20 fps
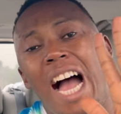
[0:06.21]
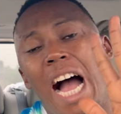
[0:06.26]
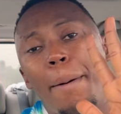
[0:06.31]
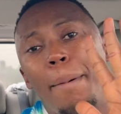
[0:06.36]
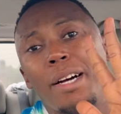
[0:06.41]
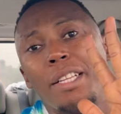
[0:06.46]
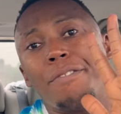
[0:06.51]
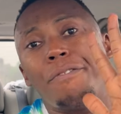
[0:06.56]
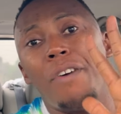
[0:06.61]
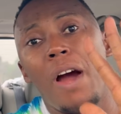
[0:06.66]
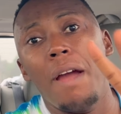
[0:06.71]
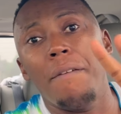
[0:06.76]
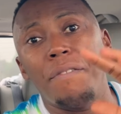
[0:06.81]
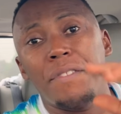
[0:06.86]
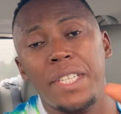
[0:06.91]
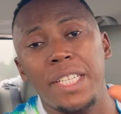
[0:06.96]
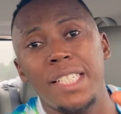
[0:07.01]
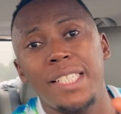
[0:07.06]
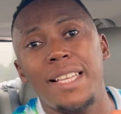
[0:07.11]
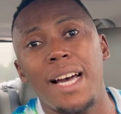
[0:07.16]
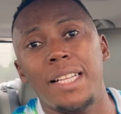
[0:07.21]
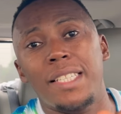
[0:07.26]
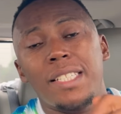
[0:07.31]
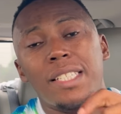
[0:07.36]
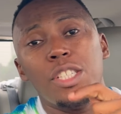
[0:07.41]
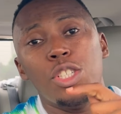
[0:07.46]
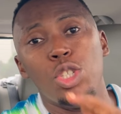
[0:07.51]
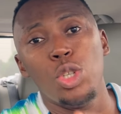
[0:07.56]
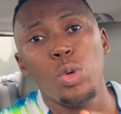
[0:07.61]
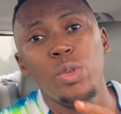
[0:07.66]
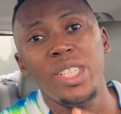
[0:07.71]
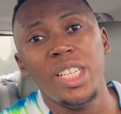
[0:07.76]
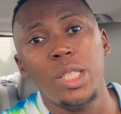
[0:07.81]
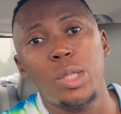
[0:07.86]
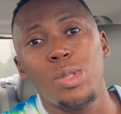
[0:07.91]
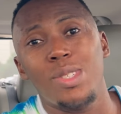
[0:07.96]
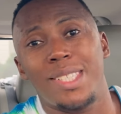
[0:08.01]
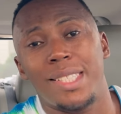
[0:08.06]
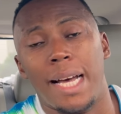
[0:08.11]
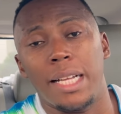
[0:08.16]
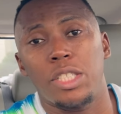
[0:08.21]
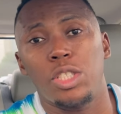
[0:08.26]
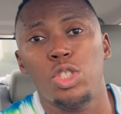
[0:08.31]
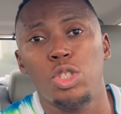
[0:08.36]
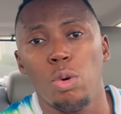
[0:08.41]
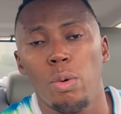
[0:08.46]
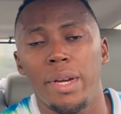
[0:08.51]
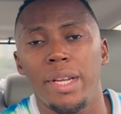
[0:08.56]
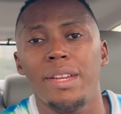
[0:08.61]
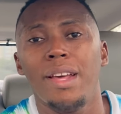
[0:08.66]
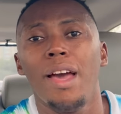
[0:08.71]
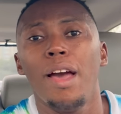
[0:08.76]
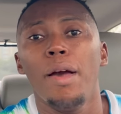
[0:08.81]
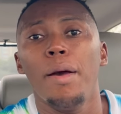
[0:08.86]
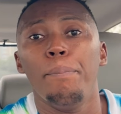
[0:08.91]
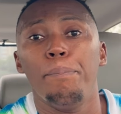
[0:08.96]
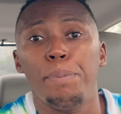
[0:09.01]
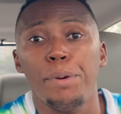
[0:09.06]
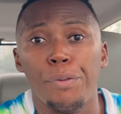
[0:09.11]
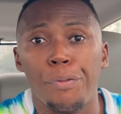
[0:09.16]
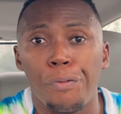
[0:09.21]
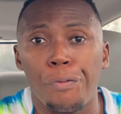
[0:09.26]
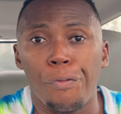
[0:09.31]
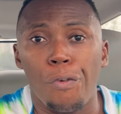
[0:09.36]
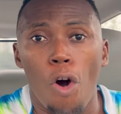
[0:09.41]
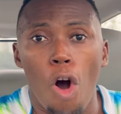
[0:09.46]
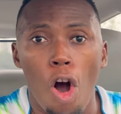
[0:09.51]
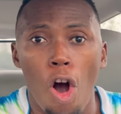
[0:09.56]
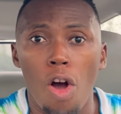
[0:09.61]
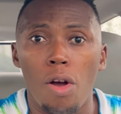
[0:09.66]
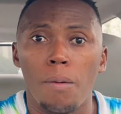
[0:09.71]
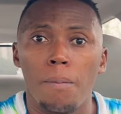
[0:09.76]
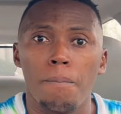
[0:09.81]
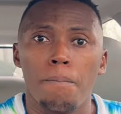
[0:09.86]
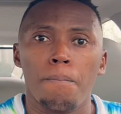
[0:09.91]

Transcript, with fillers: about five things that you need to start doing before